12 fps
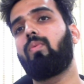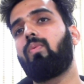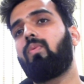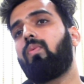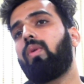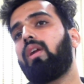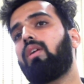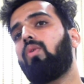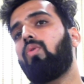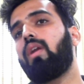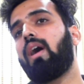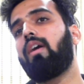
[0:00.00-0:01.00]
We
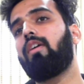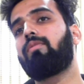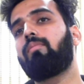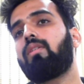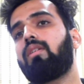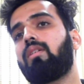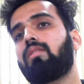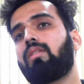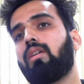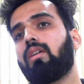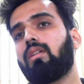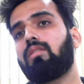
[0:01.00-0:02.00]
don't have mirrors
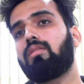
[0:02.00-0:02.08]
here.